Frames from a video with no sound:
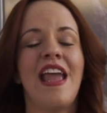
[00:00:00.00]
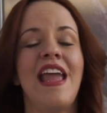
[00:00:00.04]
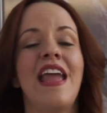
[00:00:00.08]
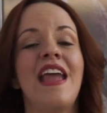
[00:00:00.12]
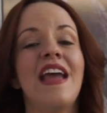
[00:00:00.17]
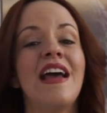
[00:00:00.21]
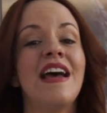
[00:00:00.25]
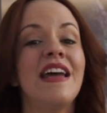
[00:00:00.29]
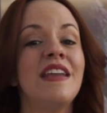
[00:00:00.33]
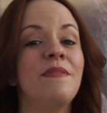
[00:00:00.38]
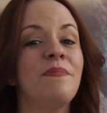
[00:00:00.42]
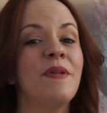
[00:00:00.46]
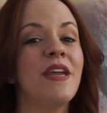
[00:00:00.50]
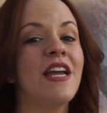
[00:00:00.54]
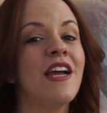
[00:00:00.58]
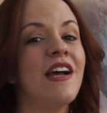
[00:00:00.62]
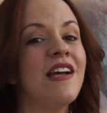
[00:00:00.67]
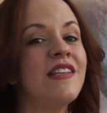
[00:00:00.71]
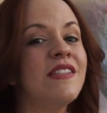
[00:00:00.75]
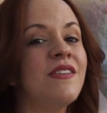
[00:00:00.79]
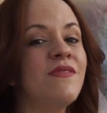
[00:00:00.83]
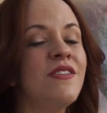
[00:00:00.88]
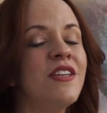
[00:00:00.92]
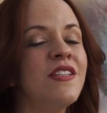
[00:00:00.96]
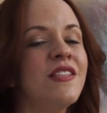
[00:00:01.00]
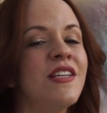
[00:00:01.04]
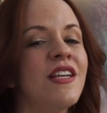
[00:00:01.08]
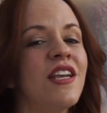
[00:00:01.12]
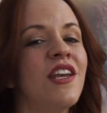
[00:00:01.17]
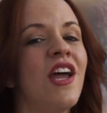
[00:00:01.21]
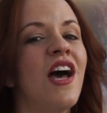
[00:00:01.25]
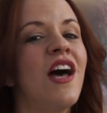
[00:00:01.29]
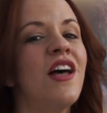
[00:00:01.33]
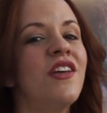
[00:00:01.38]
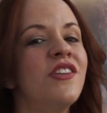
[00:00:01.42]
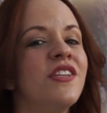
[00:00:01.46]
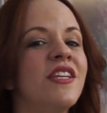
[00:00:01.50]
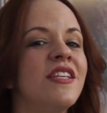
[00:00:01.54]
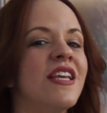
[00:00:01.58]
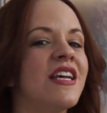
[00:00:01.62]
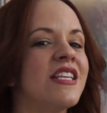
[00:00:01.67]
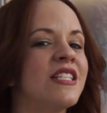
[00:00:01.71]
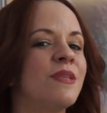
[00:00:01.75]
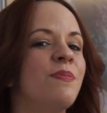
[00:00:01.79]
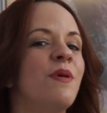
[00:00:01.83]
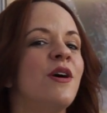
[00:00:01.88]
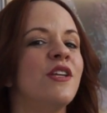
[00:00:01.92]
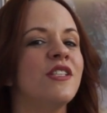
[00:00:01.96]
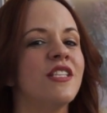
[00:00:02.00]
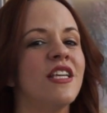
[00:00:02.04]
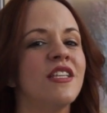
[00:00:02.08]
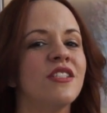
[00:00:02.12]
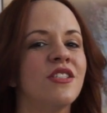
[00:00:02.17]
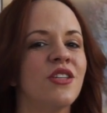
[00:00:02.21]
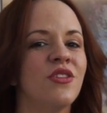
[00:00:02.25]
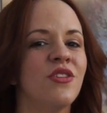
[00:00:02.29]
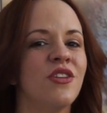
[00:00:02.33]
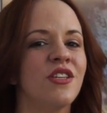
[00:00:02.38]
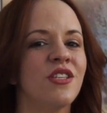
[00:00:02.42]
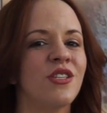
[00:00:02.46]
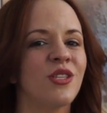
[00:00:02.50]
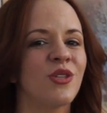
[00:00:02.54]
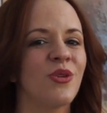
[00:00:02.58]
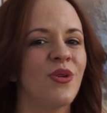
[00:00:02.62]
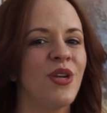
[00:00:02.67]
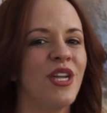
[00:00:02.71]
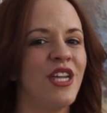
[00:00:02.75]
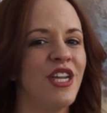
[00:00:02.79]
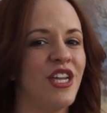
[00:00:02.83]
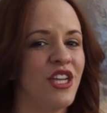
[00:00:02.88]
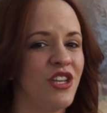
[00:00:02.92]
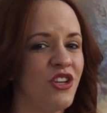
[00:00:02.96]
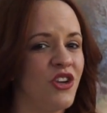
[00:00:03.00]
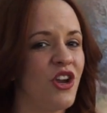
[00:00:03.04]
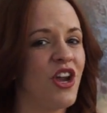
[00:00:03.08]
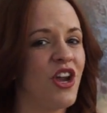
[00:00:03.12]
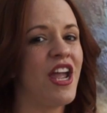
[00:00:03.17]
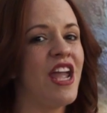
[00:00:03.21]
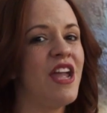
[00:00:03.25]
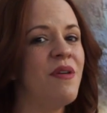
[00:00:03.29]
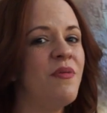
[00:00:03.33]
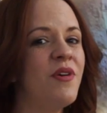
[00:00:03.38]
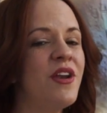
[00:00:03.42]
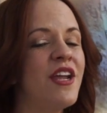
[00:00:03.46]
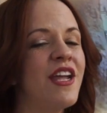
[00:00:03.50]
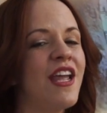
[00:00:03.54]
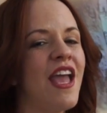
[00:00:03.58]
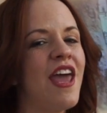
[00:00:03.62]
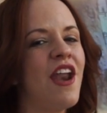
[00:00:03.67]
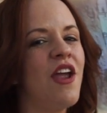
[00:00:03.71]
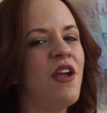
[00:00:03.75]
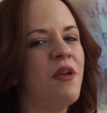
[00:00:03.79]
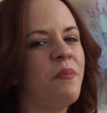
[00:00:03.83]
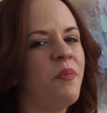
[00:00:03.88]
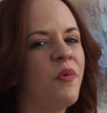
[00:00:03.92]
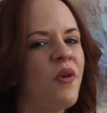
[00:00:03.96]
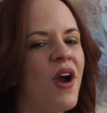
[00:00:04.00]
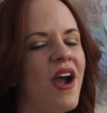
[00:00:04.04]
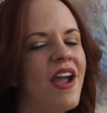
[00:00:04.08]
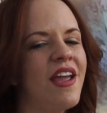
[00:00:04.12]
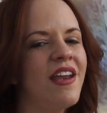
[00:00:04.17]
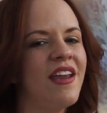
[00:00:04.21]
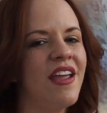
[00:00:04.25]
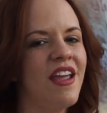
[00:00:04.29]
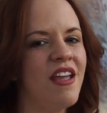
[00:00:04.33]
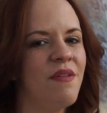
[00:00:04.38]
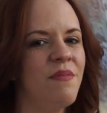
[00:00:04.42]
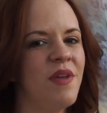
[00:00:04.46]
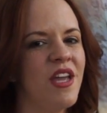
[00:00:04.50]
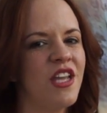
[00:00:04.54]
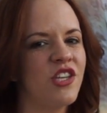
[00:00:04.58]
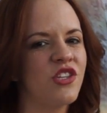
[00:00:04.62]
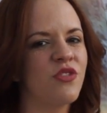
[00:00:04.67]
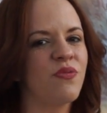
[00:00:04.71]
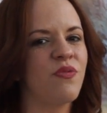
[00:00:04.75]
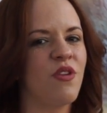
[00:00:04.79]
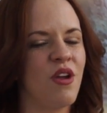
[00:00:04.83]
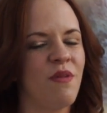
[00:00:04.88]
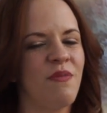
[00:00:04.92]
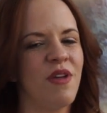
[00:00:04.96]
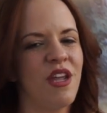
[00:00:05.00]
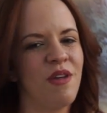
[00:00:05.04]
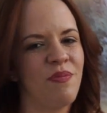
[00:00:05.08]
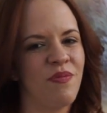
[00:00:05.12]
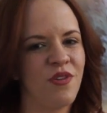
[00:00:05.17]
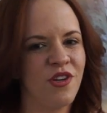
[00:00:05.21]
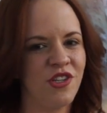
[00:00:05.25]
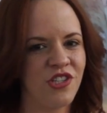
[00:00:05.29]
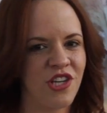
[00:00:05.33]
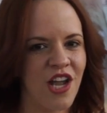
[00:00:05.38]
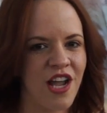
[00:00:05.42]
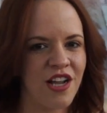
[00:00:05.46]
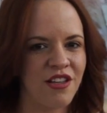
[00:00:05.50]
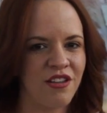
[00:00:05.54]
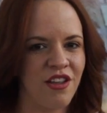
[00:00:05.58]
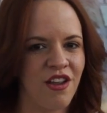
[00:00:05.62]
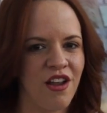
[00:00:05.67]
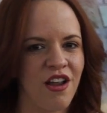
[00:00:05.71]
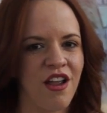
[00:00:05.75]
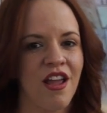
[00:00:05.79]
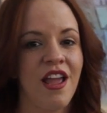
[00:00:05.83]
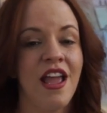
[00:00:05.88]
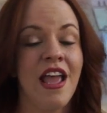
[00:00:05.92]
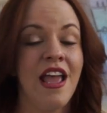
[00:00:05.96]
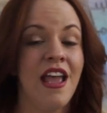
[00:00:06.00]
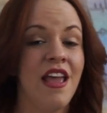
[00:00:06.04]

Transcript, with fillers: And because of the technology that's built into the screen, able to get a bright image from a projector.